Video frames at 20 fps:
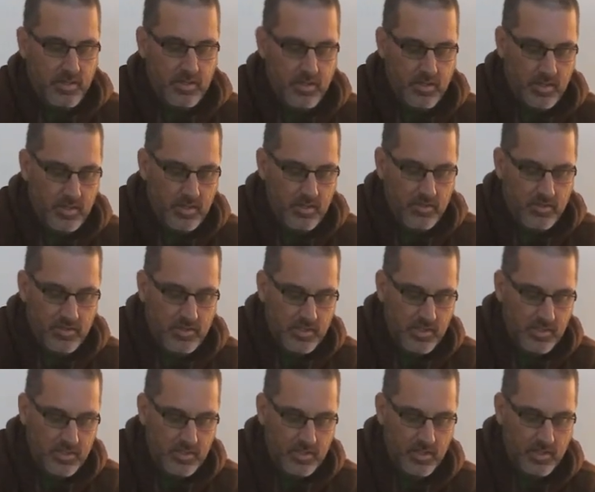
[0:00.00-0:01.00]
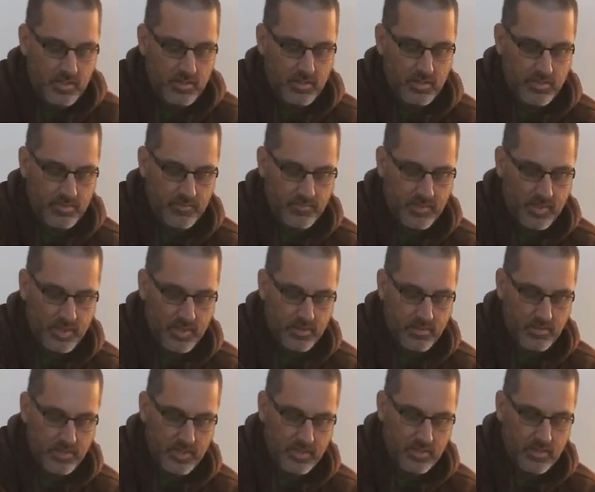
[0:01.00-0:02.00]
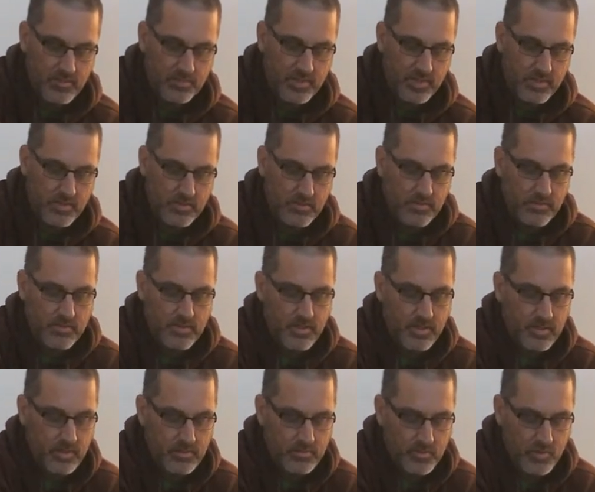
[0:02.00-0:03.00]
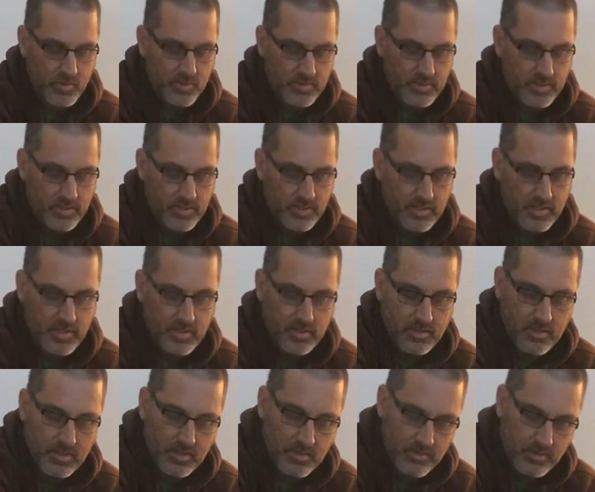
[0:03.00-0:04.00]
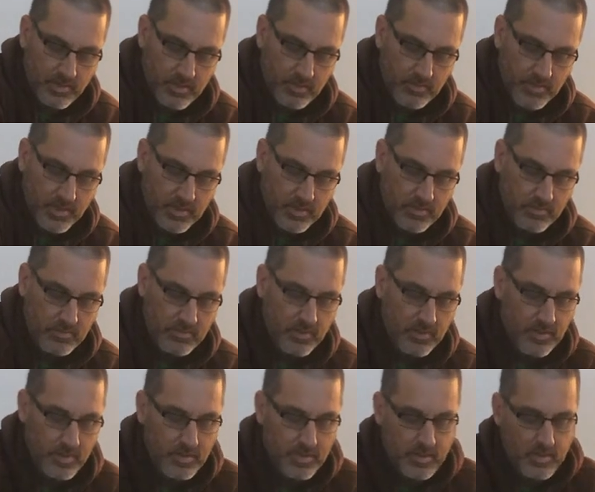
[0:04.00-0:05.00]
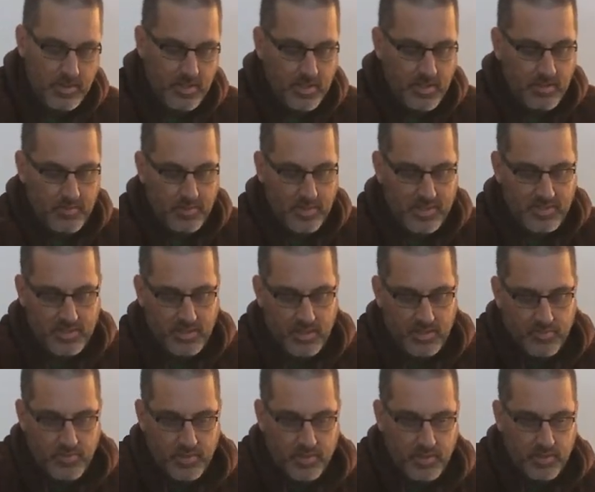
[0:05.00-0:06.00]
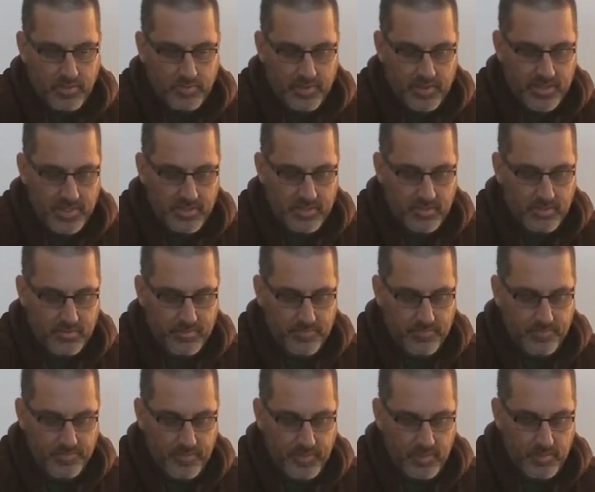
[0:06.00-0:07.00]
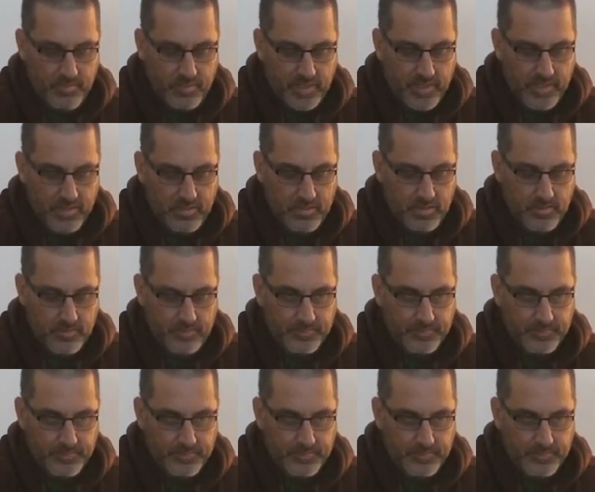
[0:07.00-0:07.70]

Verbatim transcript: And then there's stitches here that go into the bone and more stitches here that go into the bone. And that's how they put all the plates on, on place.